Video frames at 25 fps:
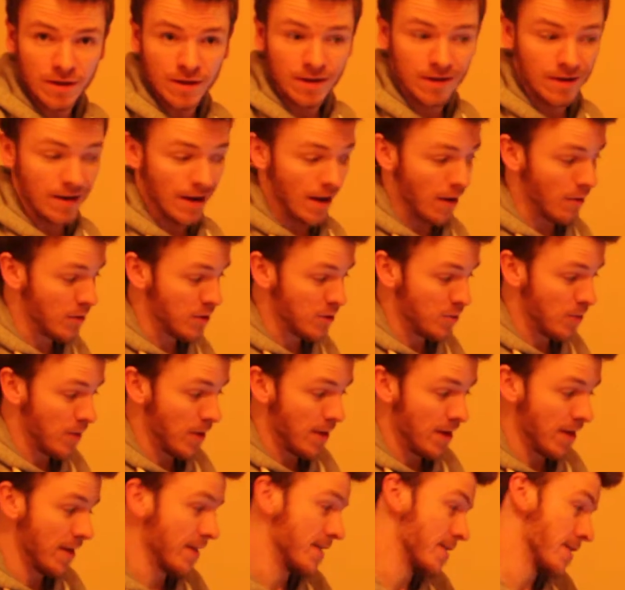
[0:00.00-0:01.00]
and how it's been
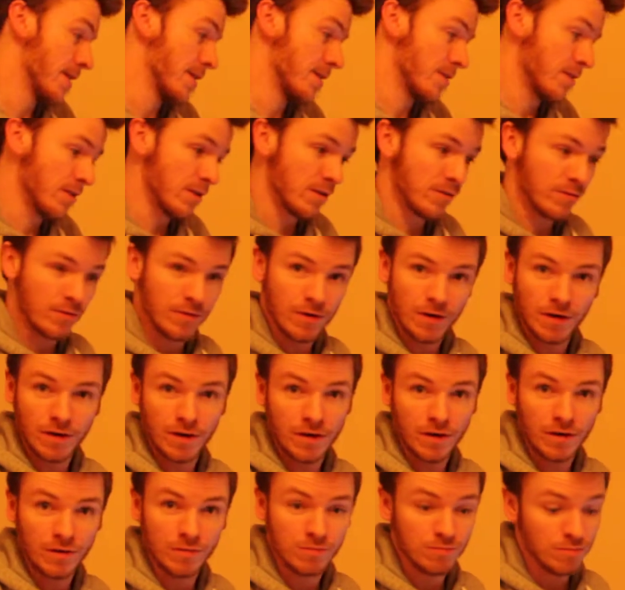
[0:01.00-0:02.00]
in existence for
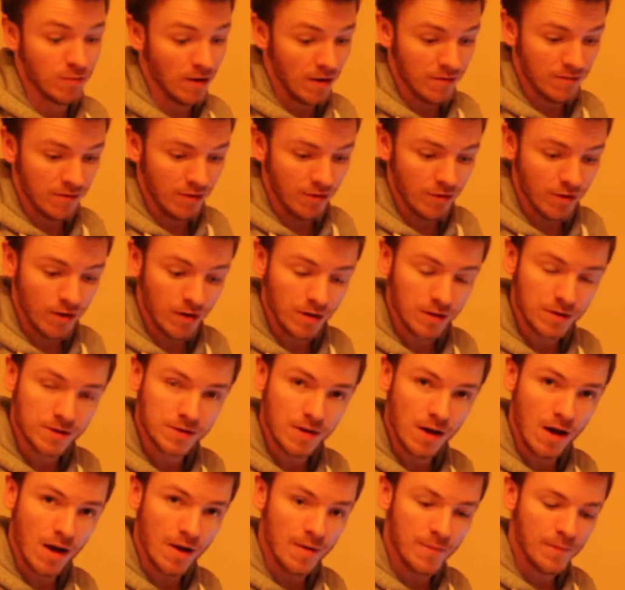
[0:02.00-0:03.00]
a very long
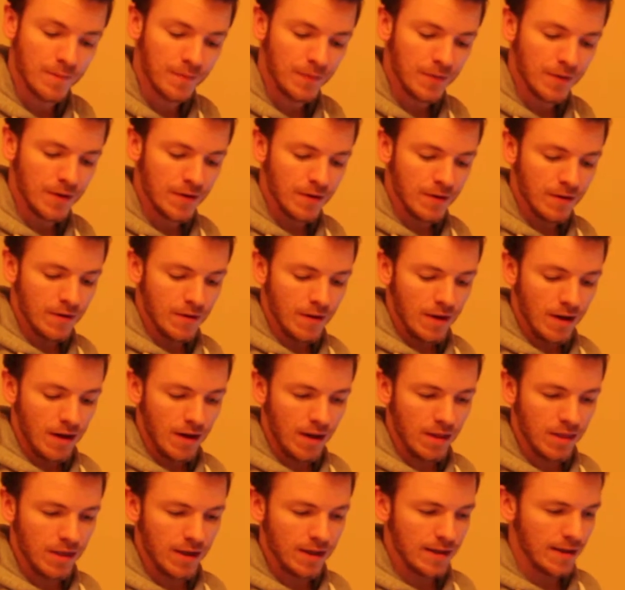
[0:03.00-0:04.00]
time.
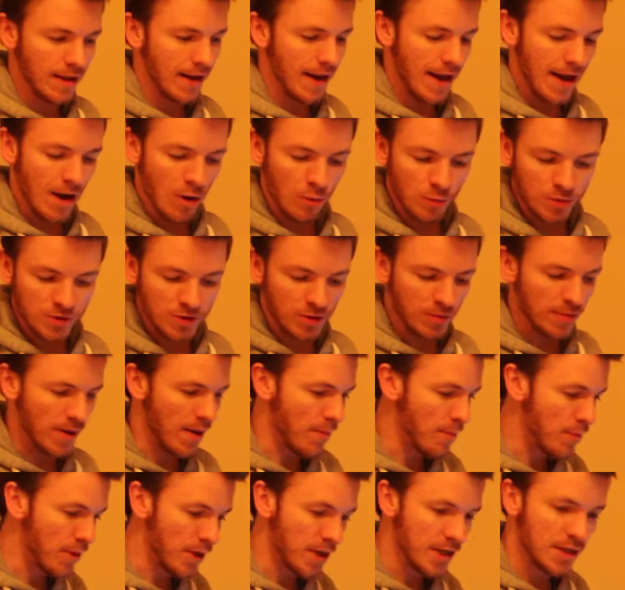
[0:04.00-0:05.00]
I think that helps them
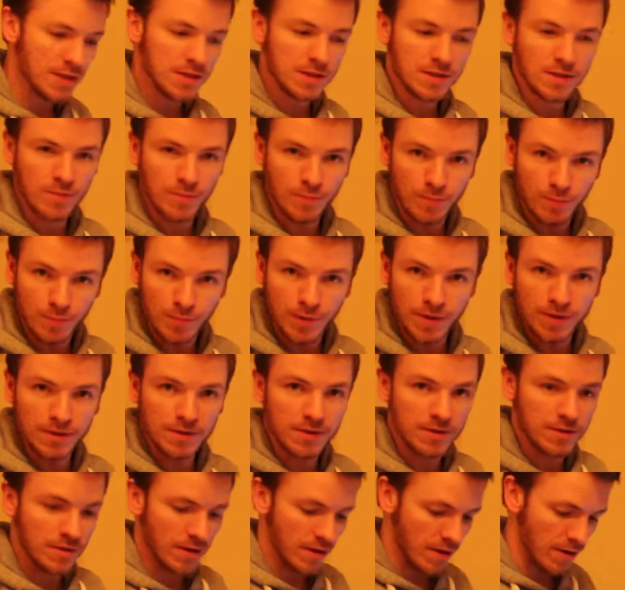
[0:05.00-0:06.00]
then piece
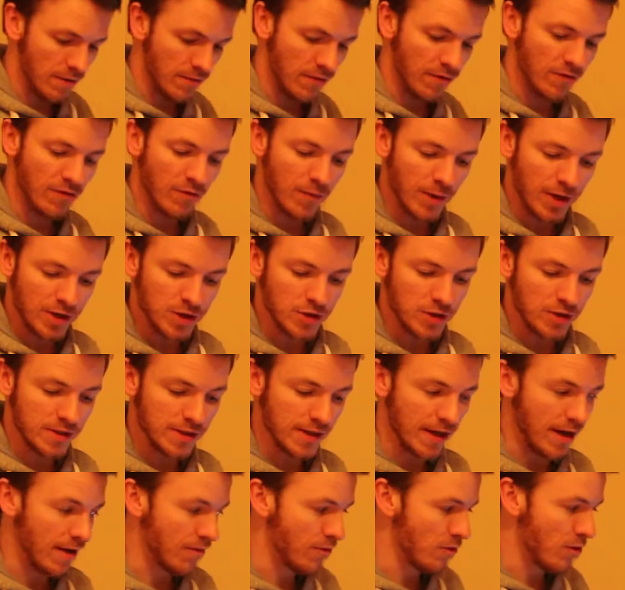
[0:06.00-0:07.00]
bits of information
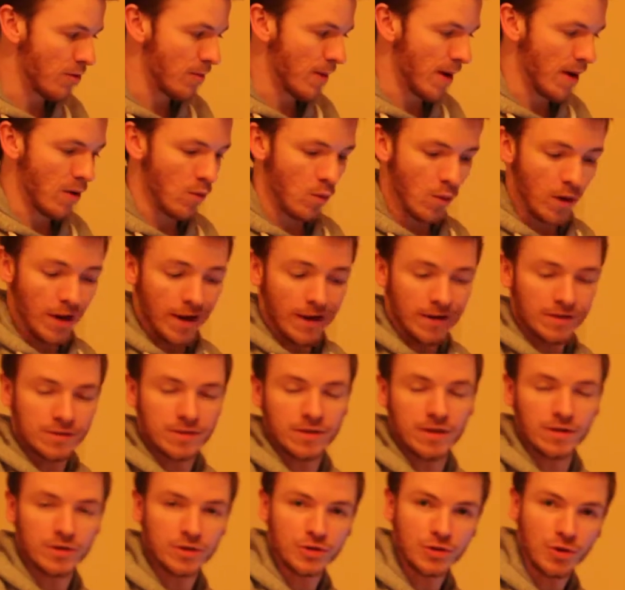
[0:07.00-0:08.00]
together about why our
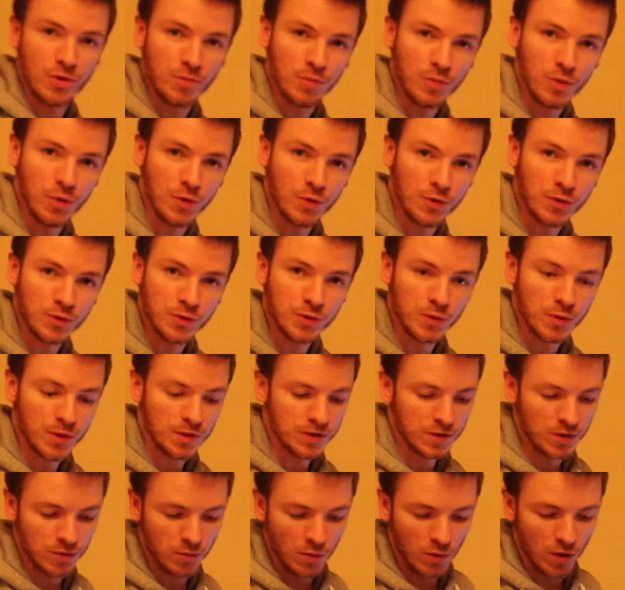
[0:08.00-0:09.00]
sun's so important to
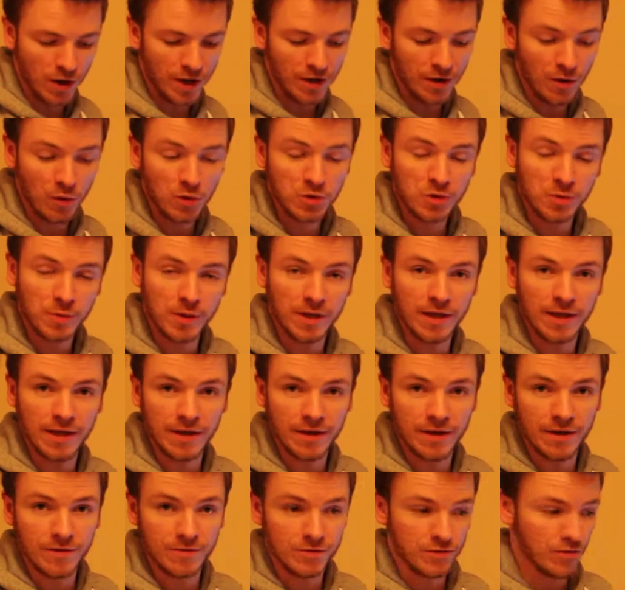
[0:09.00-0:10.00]
us and why ultimately
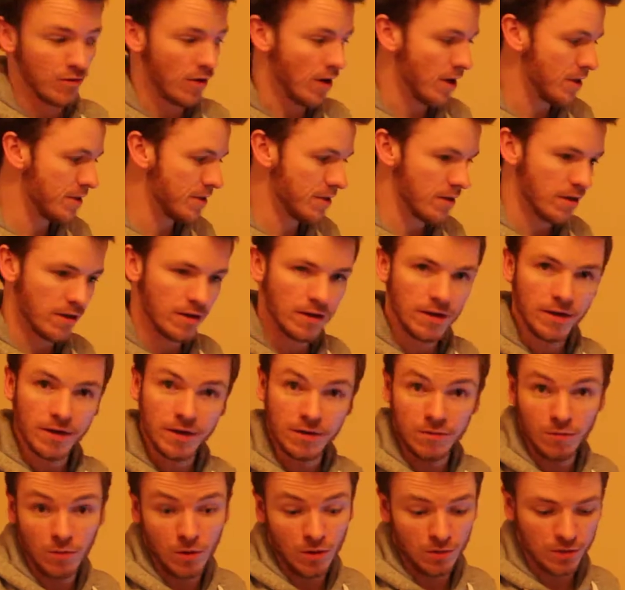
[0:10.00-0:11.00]
it gives rise to,
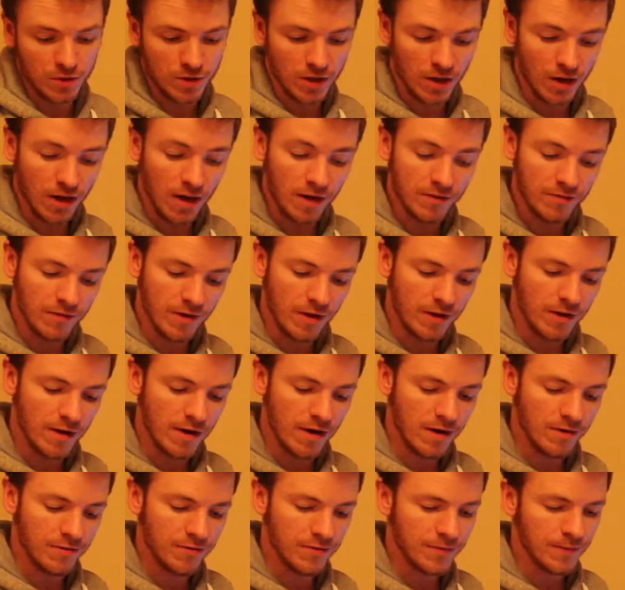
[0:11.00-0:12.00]
well, to life on
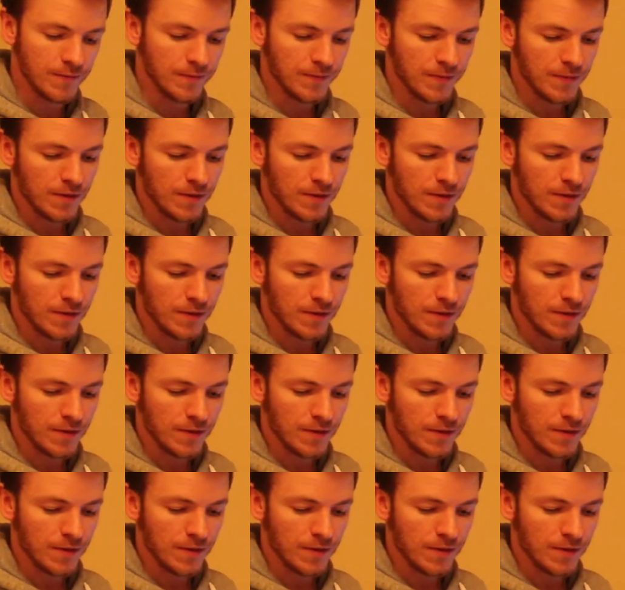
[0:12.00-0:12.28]
Earth.